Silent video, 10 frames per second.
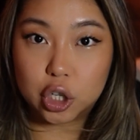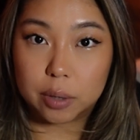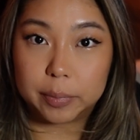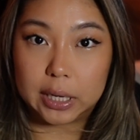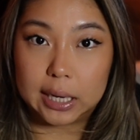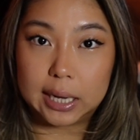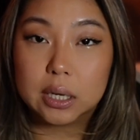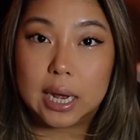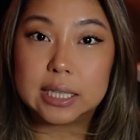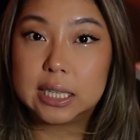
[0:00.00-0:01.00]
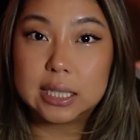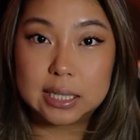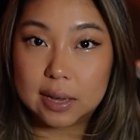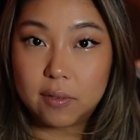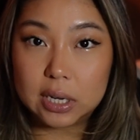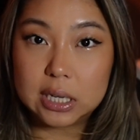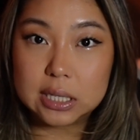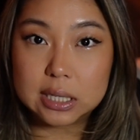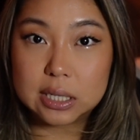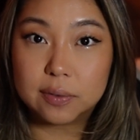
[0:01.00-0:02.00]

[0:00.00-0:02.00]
Germany, the 1970s,